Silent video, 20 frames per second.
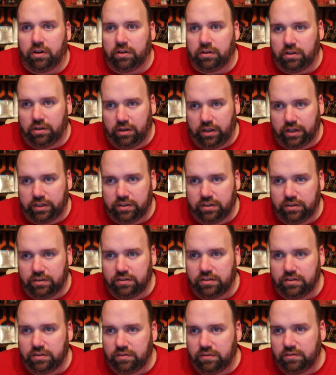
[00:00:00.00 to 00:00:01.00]
aren't
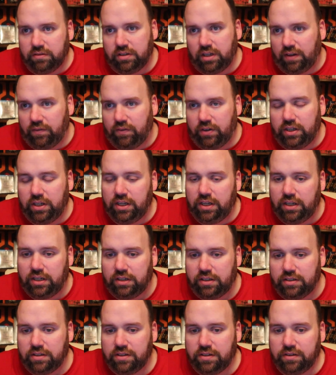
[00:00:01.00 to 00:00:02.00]
collecting
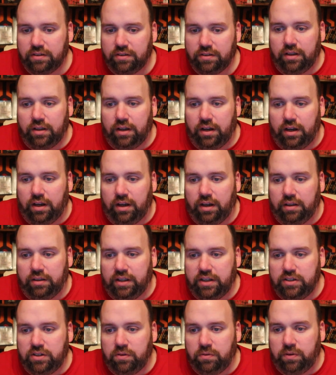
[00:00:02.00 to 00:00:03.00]
DVDs.
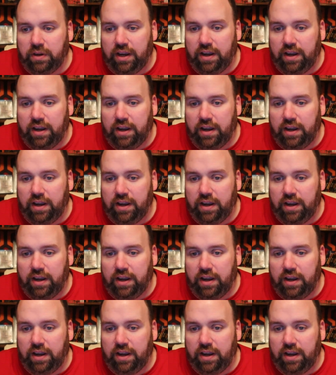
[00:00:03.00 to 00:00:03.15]
They do